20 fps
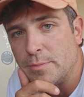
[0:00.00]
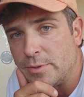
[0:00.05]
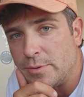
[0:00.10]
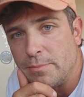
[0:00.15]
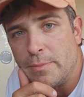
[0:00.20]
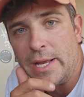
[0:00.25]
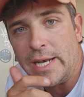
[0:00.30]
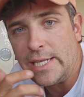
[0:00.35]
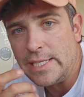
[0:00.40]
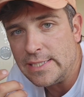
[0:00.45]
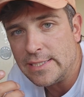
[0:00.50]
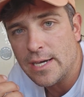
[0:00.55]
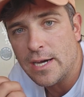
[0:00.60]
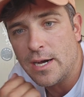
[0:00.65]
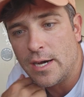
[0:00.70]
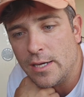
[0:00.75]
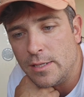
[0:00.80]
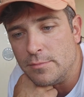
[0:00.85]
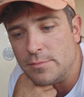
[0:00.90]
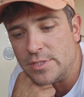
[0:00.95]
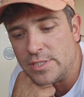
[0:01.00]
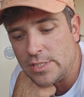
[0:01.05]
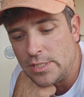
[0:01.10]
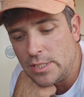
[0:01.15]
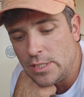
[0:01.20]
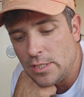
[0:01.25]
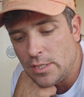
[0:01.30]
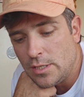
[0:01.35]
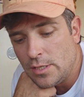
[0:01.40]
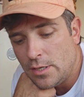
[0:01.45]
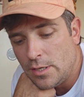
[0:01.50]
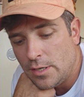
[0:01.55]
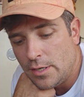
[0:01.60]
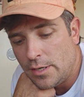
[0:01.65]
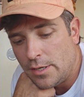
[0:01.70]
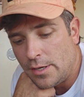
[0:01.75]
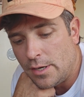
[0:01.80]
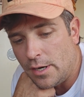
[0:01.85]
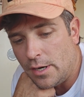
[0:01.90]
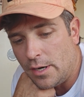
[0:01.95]
many times,
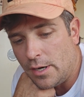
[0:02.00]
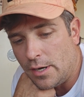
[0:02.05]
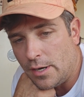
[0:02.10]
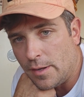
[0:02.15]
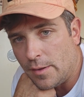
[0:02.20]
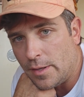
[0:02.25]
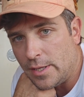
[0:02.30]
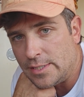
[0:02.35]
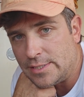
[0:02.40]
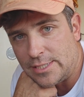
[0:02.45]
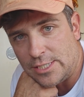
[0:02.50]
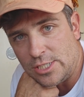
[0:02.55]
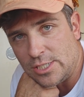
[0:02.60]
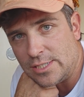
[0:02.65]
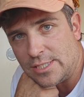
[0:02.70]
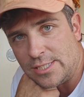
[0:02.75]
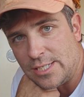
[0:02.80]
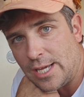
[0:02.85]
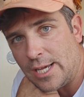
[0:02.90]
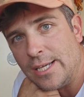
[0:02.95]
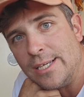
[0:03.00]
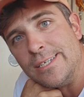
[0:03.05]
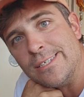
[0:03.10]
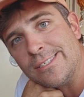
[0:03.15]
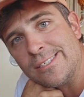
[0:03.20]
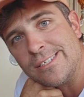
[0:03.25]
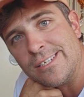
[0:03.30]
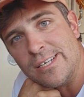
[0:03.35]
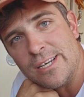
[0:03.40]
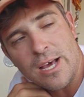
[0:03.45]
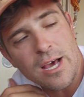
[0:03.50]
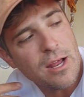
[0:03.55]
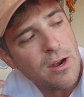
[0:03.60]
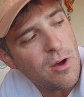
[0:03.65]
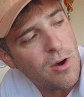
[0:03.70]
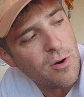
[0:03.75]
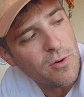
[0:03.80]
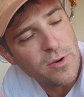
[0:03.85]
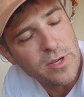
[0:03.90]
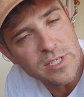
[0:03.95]
it's just nice to not
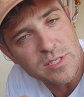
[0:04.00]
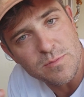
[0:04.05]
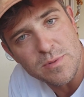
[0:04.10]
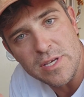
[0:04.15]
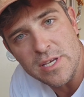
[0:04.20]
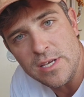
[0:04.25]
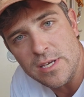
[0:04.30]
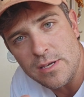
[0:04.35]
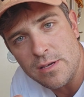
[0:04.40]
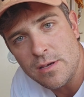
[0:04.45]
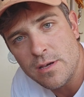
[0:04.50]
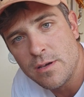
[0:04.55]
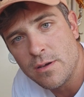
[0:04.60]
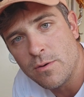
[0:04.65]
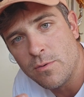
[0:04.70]
always be